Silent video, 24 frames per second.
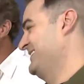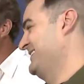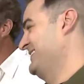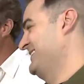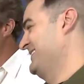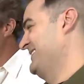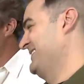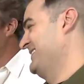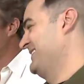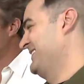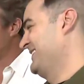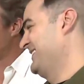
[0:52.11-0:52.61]

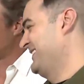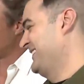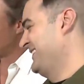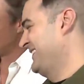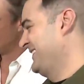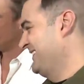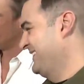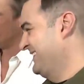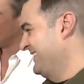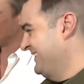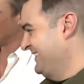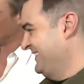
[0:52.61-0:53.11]

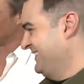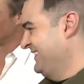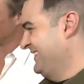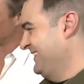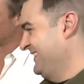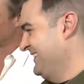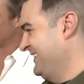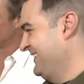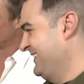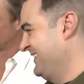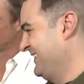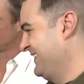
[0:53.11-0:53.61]

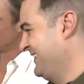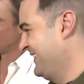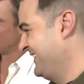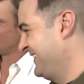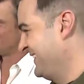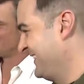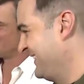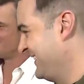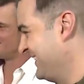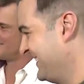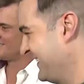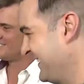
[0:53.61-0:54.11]

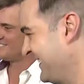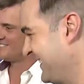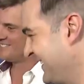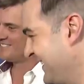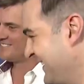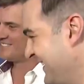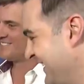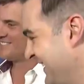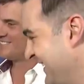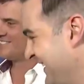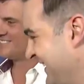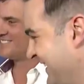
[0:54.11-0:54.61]

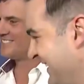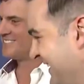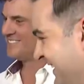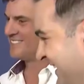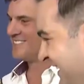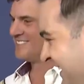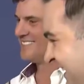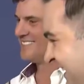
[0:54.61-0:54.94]
[no speech]